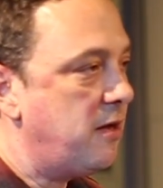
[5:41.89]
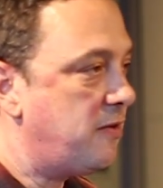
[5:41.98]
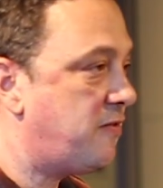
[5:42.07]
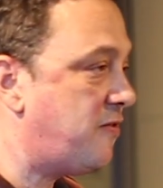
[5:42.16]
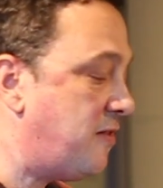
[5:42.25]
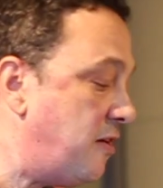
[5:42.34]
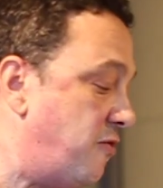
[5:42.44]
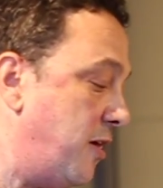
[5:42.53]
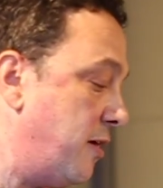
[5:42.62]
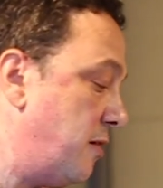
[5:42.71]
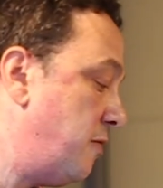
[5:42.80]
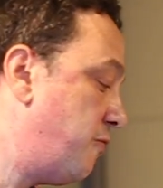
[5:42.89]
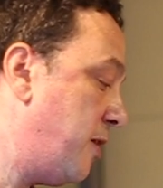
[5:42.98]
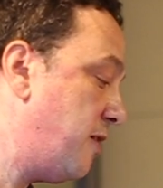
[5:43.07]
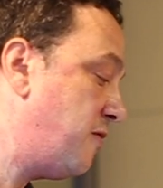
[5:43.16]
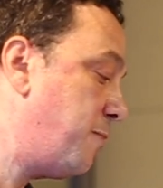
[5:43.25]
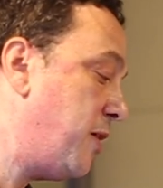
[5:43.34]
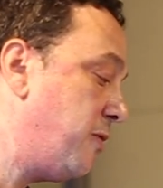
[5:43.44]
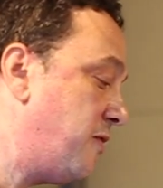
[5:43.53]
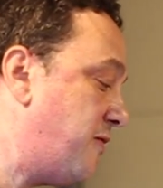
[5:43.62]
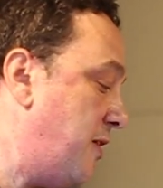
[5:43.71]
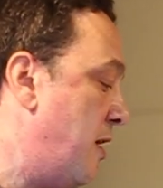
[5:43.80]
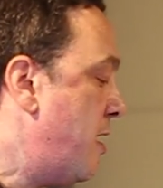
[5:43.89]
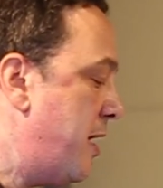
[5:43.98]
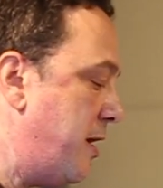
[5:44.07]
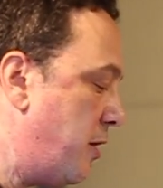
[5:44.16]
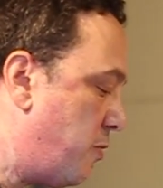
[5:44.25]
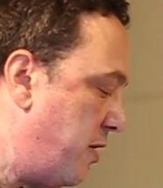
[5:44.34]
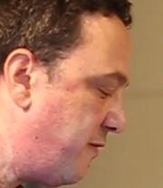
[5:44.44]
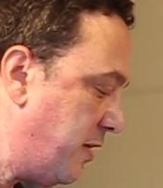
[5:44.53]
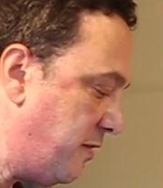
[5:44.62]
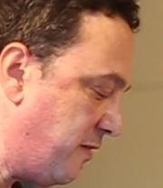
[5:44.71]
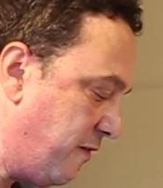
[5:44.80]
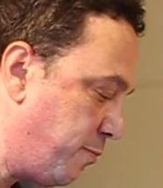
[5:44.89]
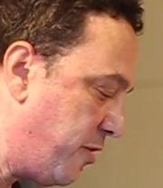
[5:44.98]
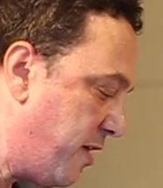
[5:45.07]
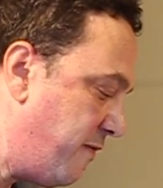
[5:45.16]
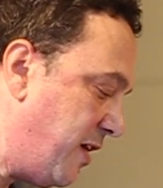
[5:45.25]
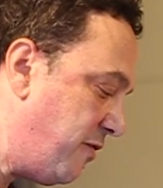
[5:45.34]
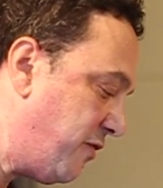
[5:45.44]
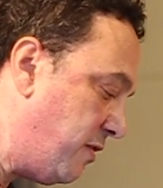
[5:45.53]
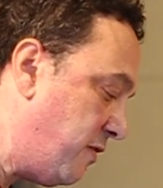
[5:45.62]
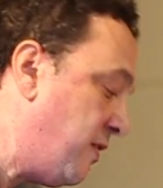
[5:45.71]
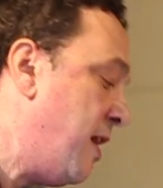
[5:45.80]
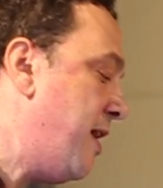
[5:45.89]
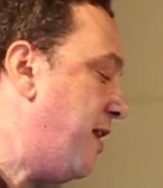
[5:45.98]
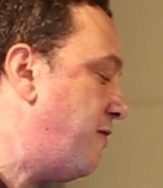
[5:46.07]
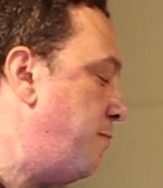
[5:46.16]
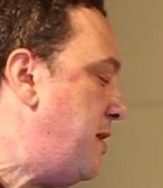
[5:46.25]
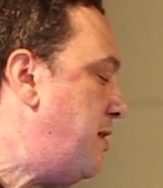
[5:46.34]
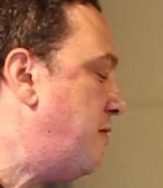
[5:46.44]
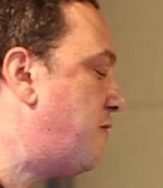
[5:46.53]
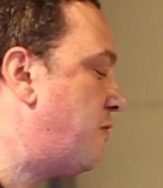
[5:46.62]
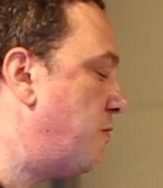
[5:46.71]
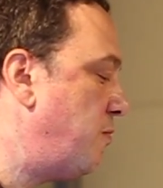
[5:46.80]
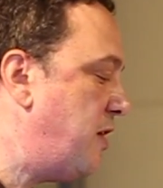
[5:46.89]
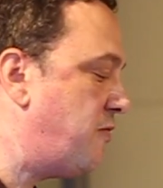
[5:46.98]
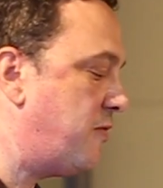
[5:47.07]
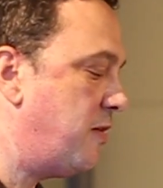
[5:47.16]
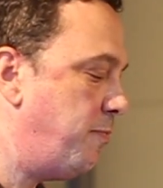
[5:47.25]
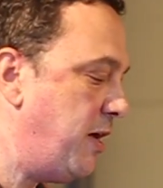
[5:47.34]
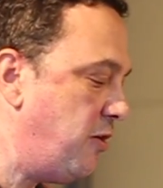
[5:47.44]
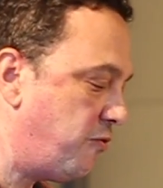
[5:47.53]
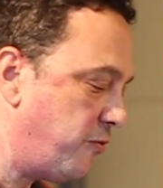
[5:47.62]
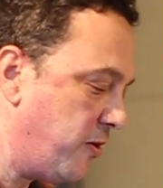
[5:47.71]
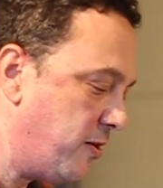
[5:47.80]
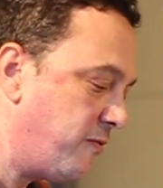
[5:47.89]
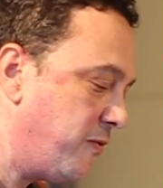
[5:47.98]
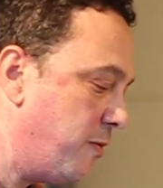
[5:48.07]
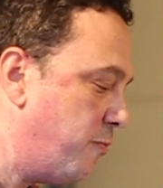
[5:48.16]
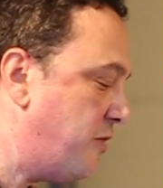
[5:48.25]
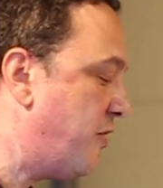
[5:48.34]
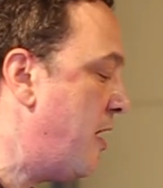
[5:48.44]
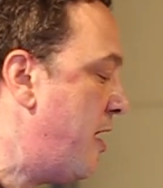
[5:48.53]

a Stygian transparency and equivalence of privations as means to reach the beaked front from which